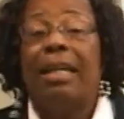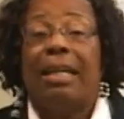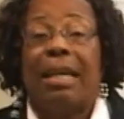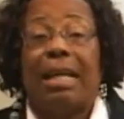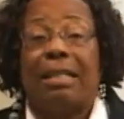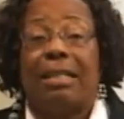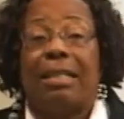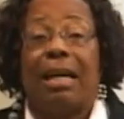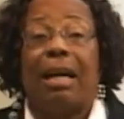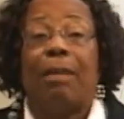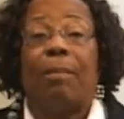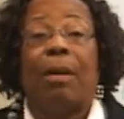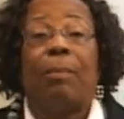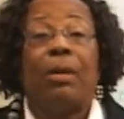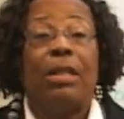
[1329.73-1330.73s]
Next time,
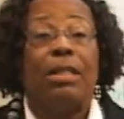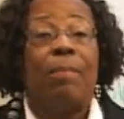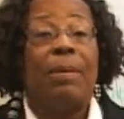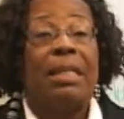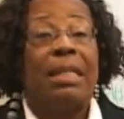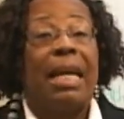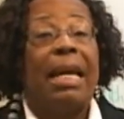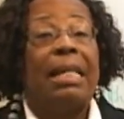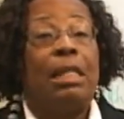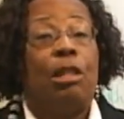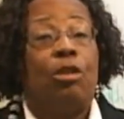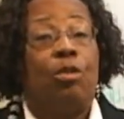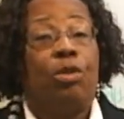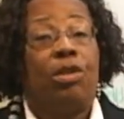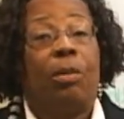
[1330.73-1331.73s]
I'm going to be telling
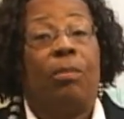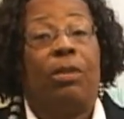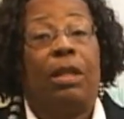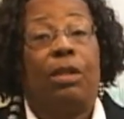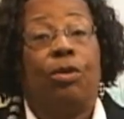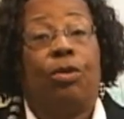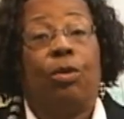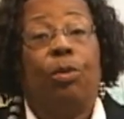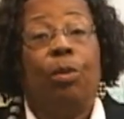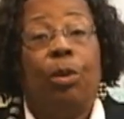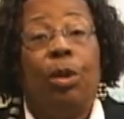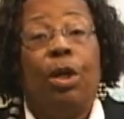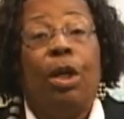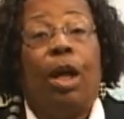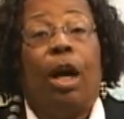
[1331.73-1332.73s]
you something too
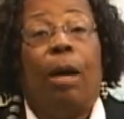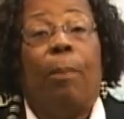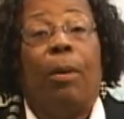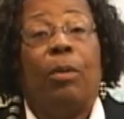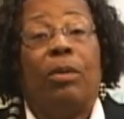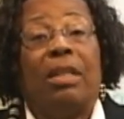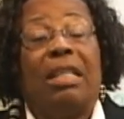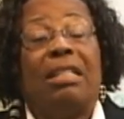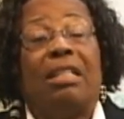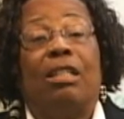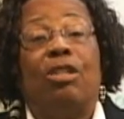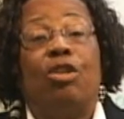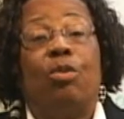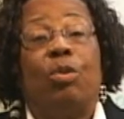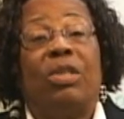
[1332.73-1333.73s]
about this
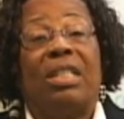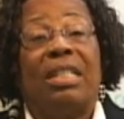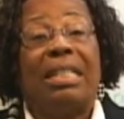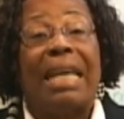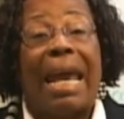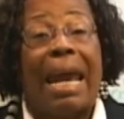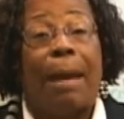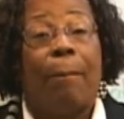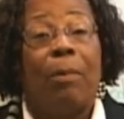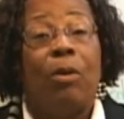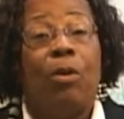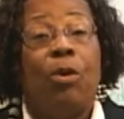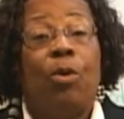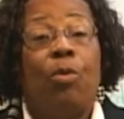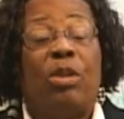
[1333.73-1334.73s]
new STEM,
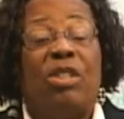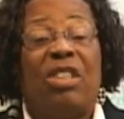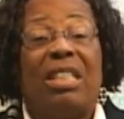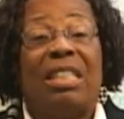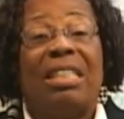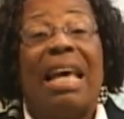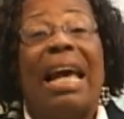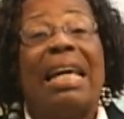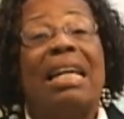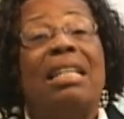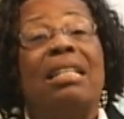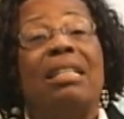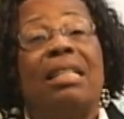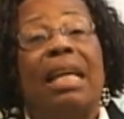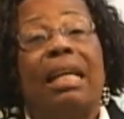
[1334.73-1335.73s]
which is
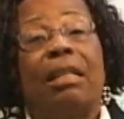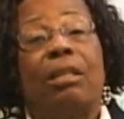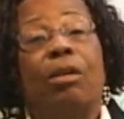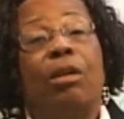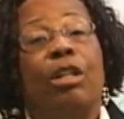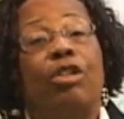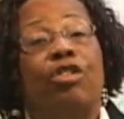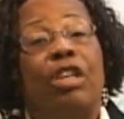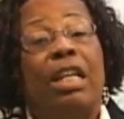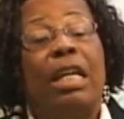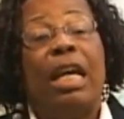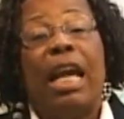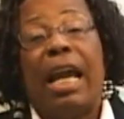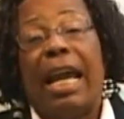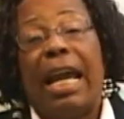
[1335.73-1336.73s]
Science, Technology,
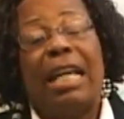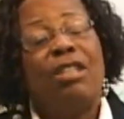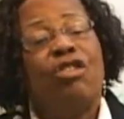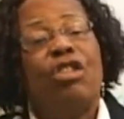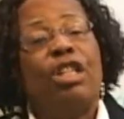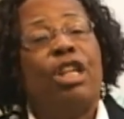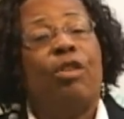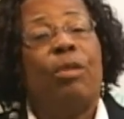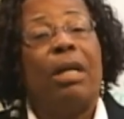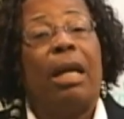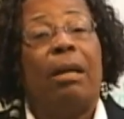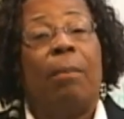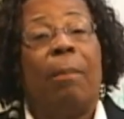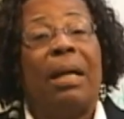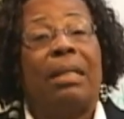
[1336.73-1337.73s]
Engineering
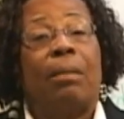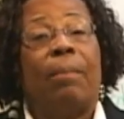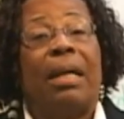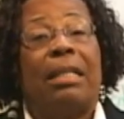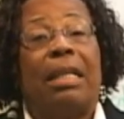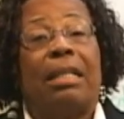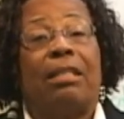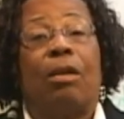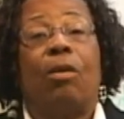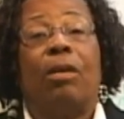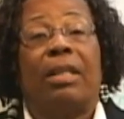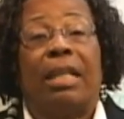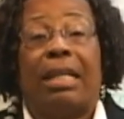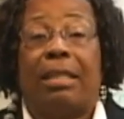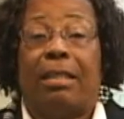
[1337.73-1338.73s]
and Mathematics
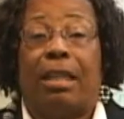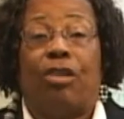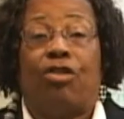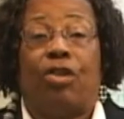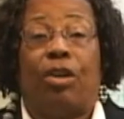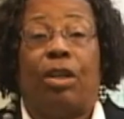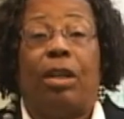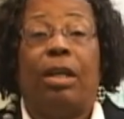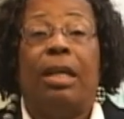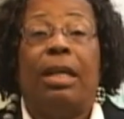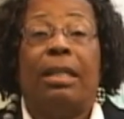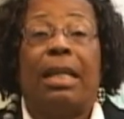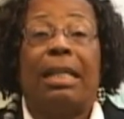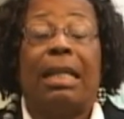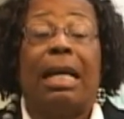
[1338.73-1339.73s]
organization
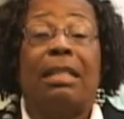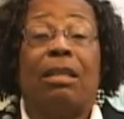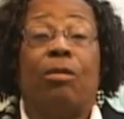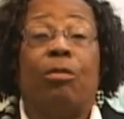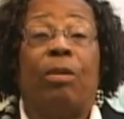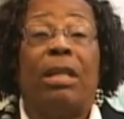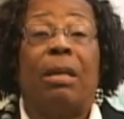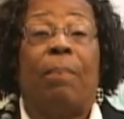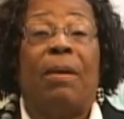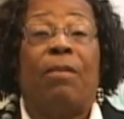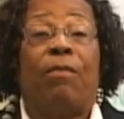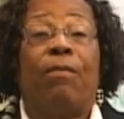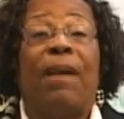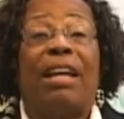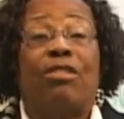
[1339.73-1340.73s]
that has already been
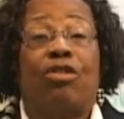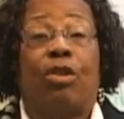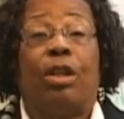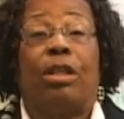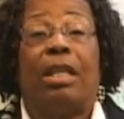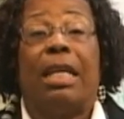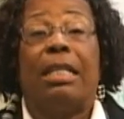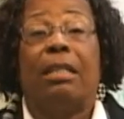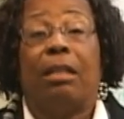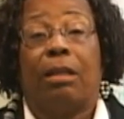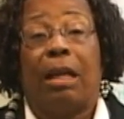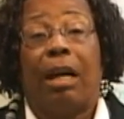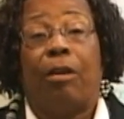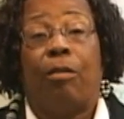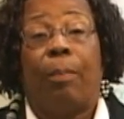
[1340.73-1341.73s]
fashioned in the
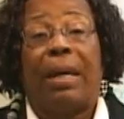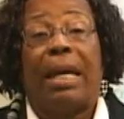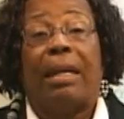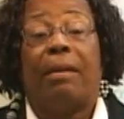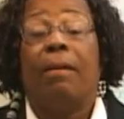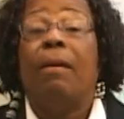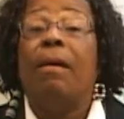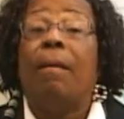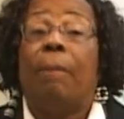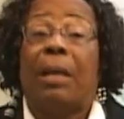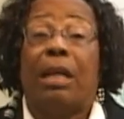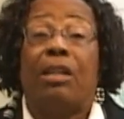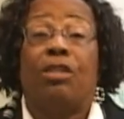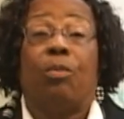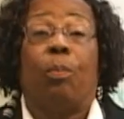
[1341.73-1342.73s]
Caribbean,
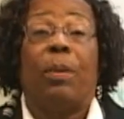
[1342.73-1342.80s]
because